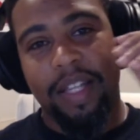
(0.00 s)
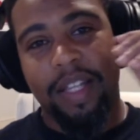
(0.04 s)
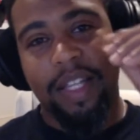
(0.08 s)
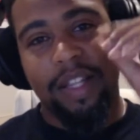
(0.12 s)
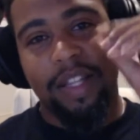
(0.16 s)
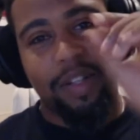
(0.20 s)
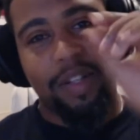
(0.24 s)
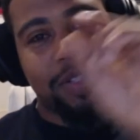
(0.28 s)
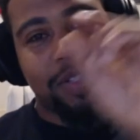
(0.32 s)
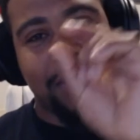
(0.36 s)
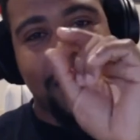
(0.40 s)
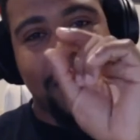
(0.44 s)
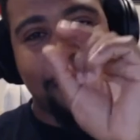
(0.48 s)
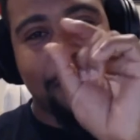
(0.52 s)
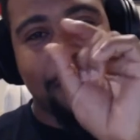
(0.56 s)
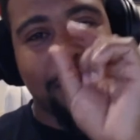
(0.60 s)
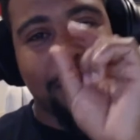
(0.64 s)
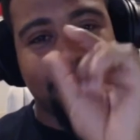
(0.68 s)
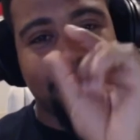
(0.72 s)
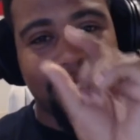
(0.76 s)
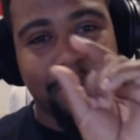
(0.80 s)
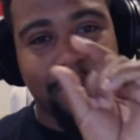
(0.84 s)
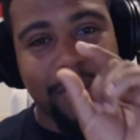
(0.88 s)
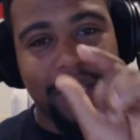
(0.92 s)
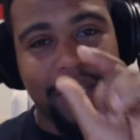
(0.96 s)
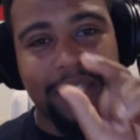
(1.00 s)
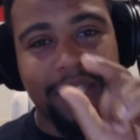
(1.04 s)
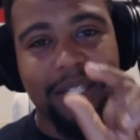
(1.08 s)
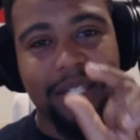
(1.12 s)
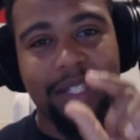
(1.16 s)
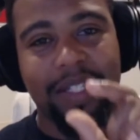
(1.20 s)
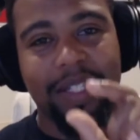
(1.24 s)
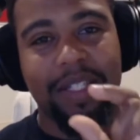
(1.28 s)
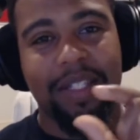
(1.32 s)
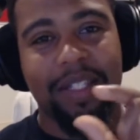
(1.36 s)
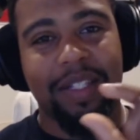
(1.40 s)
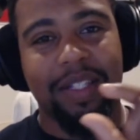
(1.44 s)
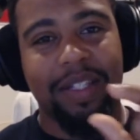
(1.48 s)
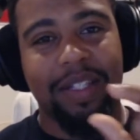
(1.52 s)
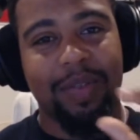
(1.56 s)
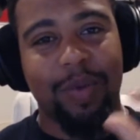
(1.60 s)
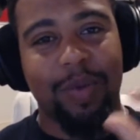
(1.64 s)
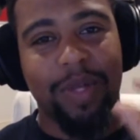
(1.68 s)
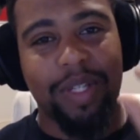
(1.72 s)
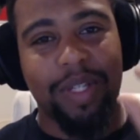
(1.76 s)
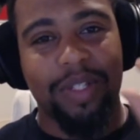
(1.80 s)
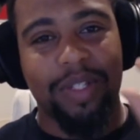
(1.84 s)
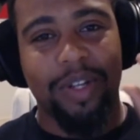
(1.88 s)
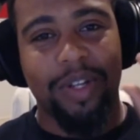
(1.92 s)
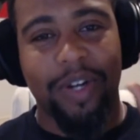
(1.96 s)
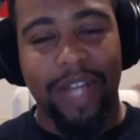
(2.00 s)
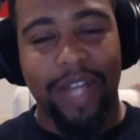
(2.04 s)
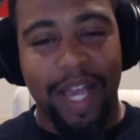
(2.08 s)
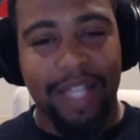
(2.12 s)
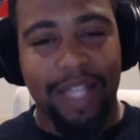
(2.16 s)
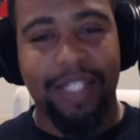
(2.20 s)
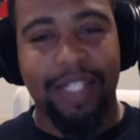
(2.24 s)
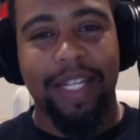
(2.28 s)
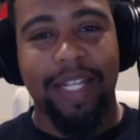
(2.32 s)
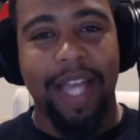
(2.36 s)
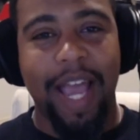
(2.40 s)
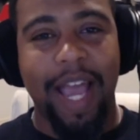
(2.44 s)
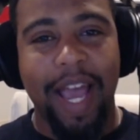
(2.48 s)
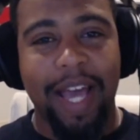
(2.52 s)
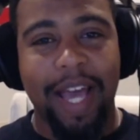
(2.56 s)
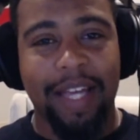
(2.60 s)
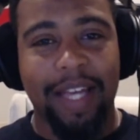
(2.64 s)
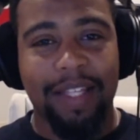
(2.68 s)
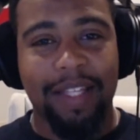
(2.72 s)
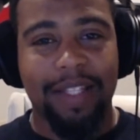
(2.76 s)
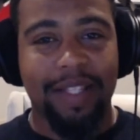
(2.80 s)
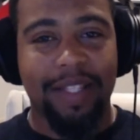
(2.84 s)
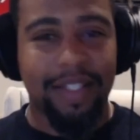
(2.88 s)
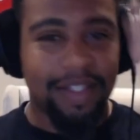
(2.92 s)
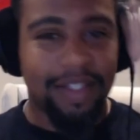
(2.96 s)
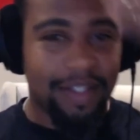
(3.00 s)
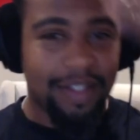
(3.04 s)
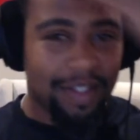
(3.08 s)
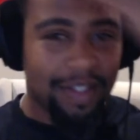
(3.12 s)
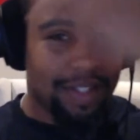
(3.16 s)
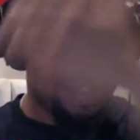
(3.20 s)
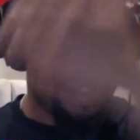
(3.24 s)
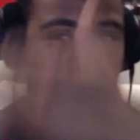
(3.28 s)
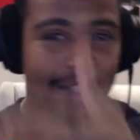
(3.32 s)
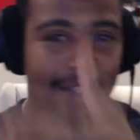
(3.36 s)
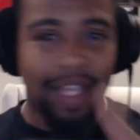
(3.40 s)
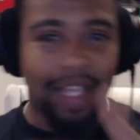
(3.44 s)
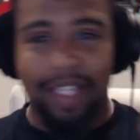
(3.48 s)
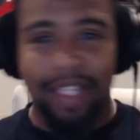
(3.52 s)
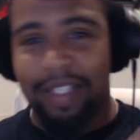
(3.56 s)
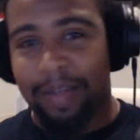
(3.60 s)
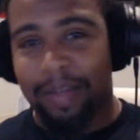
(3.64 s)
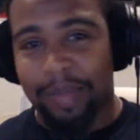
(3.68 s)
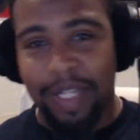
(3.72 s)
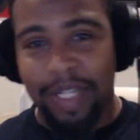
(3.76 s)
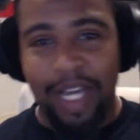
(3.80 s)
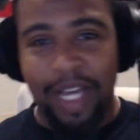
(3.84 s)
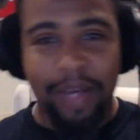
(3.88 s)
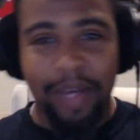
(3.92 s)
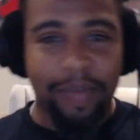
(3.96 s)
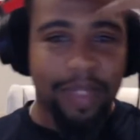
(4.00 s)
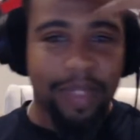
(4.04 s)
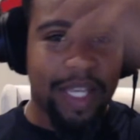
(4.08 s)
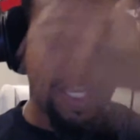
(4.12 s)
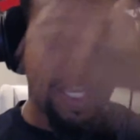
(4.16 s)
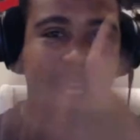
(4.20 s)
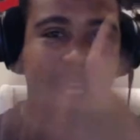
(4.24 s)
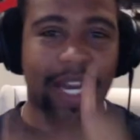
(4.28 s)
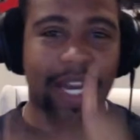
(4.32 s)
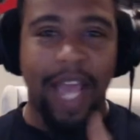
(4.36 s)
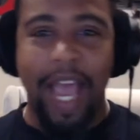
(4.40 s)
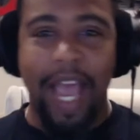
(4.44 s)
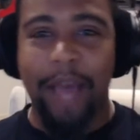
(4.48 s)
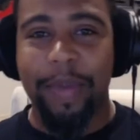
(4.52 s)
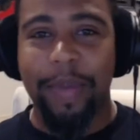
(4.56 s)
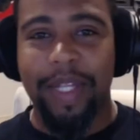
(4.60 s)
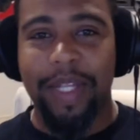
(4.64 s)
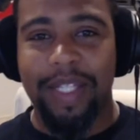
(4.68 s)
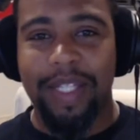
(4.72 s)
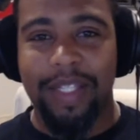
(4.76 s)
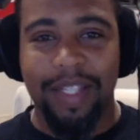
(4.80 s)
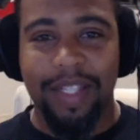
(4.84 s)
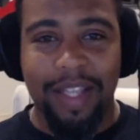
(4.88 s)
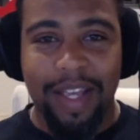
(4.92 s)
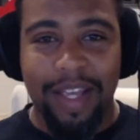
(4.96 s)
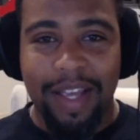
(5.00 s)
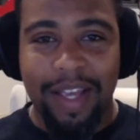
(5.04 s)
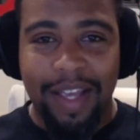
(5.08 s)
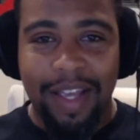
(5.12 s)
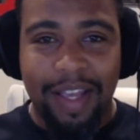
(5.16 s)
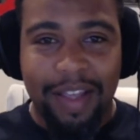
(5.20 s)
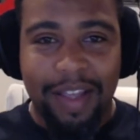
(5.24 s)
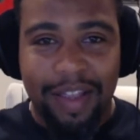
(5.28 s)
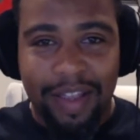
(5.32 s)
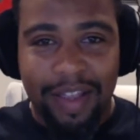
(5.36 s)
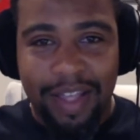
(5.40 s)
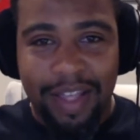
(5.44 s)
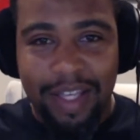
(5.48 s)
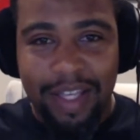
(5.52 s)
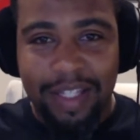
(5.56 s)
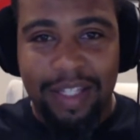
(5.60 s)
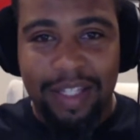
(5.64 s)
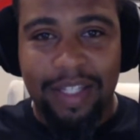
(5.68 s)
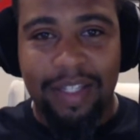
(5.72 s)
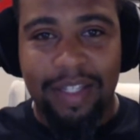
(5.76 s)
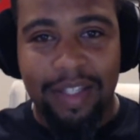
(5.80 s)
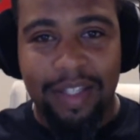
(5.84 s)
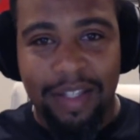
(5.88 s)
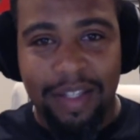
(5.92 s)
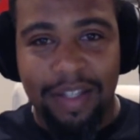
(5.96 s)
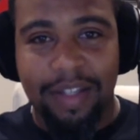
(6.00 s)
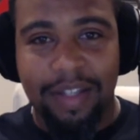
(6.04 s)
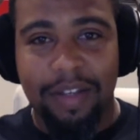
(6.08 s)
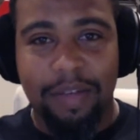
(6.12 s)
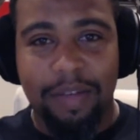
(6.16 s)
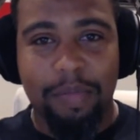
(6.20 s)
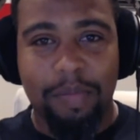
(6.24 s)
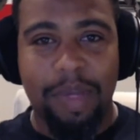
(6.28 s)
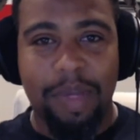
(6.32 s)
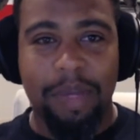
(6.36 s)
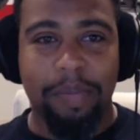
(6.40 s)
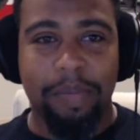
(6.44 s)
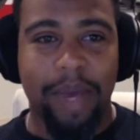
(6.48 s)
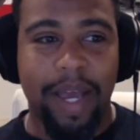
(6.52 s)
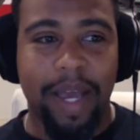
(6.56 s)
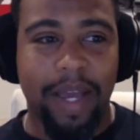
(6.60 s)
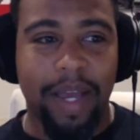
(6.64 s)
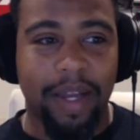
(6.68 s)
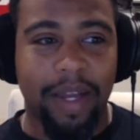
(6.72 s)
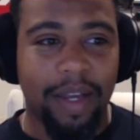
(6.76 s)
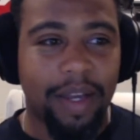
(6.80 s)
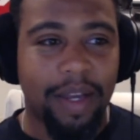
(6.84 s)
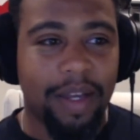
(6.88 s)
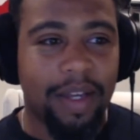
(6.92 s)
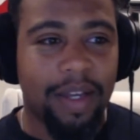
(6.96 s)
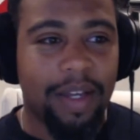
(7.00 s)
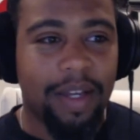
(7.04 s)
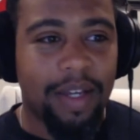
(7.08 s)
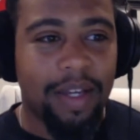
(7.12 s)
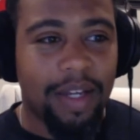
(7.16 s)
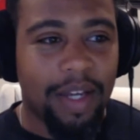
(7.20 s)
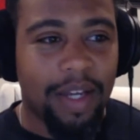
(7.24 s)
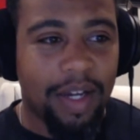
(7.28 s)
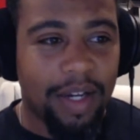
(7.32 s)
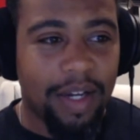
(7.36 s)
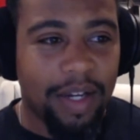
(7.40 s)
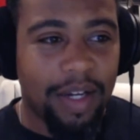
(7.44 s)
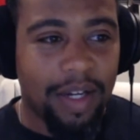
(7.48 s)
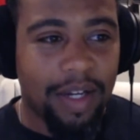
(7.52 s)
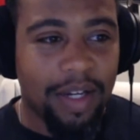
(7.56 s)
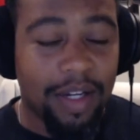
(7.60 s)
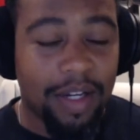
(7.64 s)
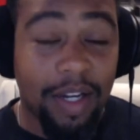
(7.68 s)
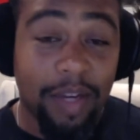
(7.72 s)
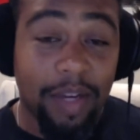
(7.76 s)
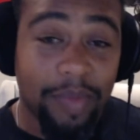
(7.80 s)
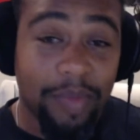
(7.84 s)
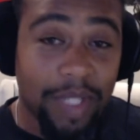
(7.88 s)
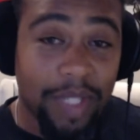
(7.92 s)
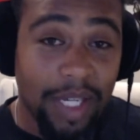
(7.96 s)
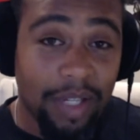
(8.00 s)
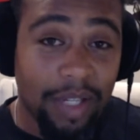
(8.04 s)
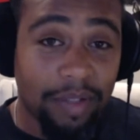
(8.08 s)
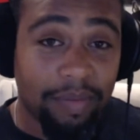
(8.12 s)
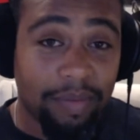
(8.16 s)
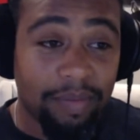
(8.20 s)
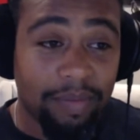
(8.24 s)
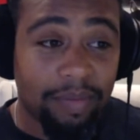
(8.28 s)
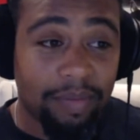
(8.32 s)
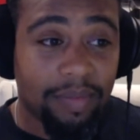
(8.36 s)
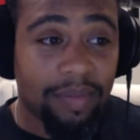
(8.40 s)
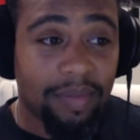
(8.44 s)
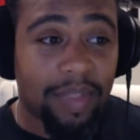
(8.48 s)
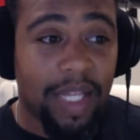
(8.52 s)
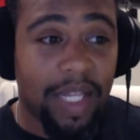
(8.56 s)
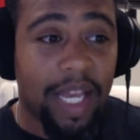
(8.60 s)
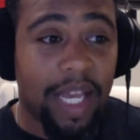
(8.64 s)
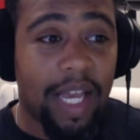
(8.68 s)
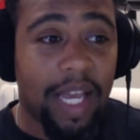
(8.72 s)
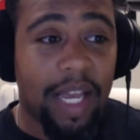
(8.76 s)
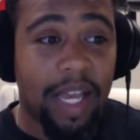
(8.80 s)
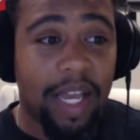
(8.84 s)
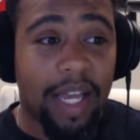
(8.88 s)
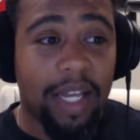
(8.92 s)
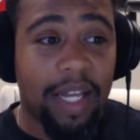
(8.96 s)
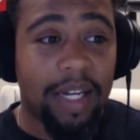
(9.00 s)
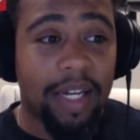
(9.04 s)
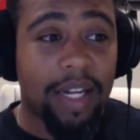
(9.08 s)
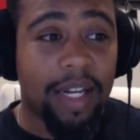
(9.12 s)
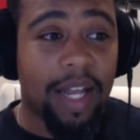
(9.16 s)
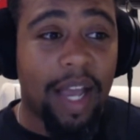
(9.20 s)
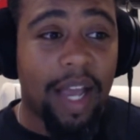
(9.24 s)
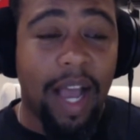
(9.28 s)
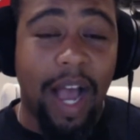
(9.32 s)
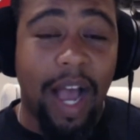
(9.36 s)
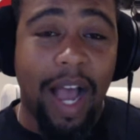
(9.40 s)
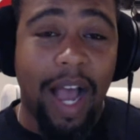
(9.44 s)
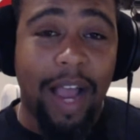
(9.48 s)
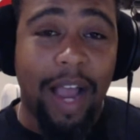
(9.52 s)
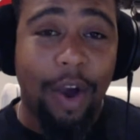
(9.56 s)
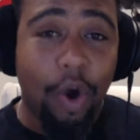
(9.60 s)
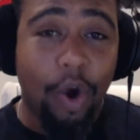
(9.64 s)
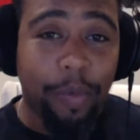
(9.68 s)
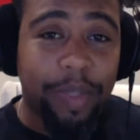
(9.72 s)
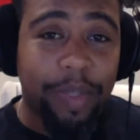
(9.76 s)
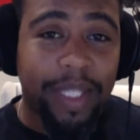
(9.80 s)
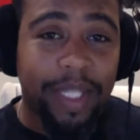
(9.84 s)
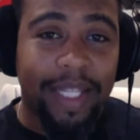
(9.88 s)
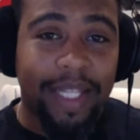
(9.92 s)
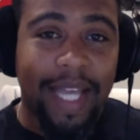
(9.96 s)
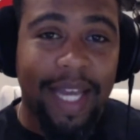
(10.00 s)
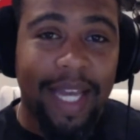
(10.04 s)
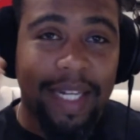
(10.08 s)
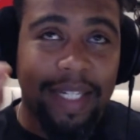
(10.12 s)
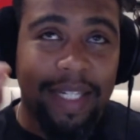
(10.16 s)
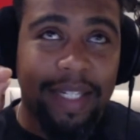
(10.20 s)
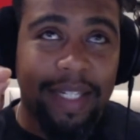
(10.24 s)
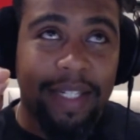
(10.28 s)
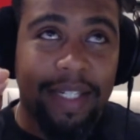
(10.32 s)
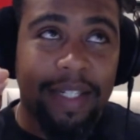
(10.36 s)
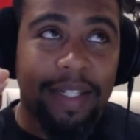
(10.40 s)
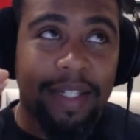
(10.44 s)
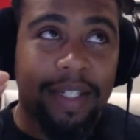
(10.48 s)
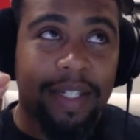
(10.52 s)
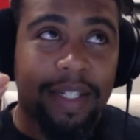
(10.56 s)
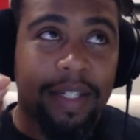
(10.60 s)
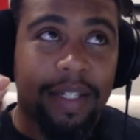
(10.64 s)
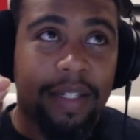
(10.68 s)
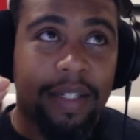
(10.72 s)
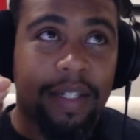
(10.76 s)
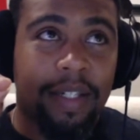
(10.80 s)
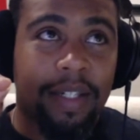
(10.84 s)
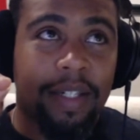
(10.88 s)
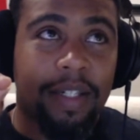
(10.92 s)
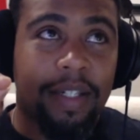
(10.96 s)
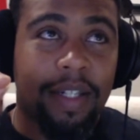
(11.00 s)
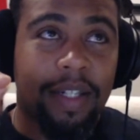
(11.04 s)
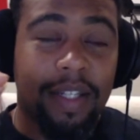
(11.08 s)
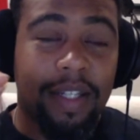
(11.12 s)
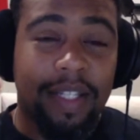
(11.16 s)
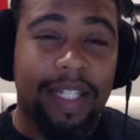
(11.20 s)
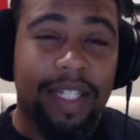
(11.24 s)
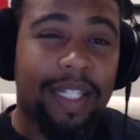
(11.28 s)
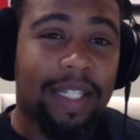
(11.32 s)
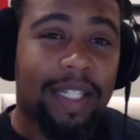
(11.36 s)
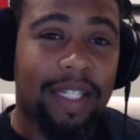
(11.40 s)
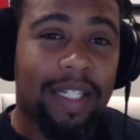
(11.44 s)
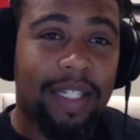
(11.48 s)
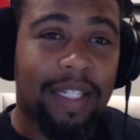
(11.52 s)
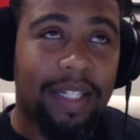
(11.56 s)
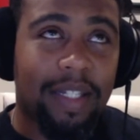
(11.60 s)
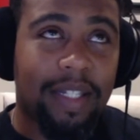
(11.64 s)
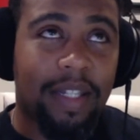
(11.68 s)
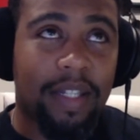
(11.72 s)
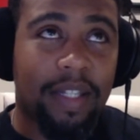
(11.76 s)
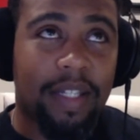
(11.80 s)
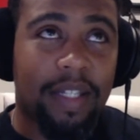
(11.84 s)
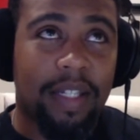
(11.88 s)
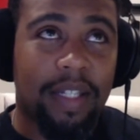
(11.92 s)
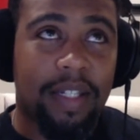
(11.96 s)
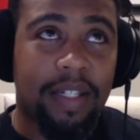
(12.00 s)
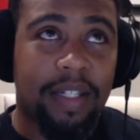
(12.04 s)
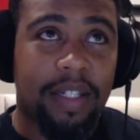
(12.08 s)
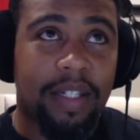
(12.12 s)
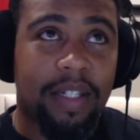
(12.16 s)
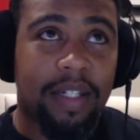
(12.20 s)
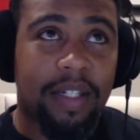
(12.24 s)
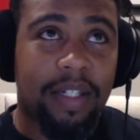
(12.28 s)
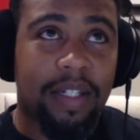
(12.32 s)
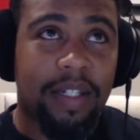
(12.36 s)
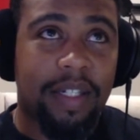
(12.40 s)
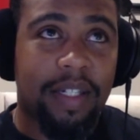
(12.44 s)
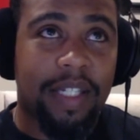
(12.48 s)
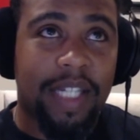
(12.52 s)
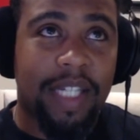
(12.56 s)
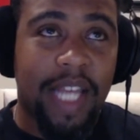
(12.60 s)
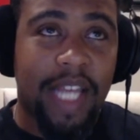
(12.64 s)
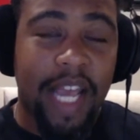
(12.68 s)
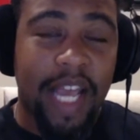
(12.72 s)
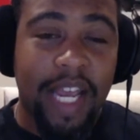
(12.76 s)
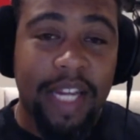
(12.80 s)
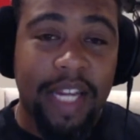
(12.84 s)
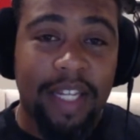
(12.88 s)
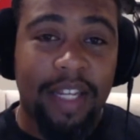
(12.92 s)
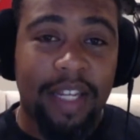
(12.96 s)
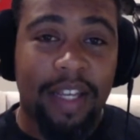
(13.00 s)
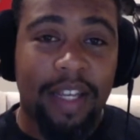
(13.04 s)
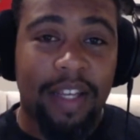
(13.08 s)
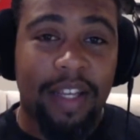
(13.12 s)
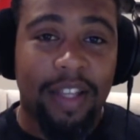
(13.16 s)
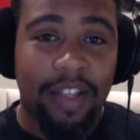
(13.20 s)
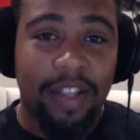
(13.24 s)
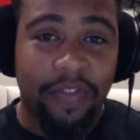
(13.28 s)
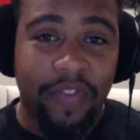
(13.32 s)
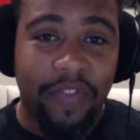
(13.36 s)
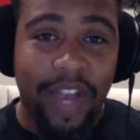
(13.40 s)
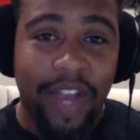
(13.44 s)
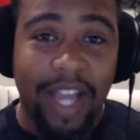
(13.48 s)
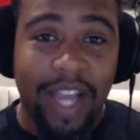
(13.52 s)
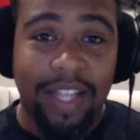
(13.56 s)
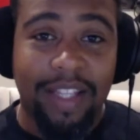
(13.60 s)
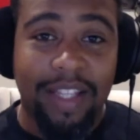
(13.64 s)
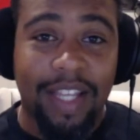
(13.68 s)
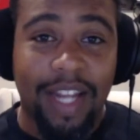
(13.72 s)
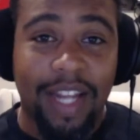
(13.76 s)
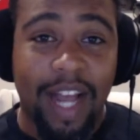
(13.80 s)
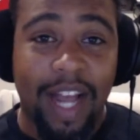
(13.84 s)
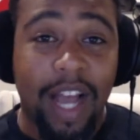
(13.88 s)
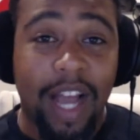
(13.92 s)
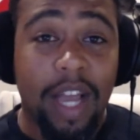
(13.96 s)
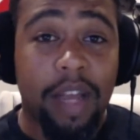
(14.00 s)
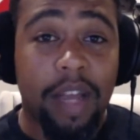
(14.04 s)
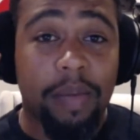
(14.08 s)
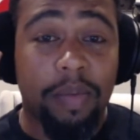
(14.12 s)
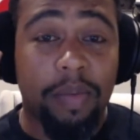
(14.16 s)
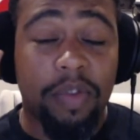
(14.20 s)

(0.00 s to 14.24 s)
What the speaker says: there's that middle space where the sarcastic ass that sometimes inhabits this meat bag comes out. And I hope that that doesn't taint the fact that I am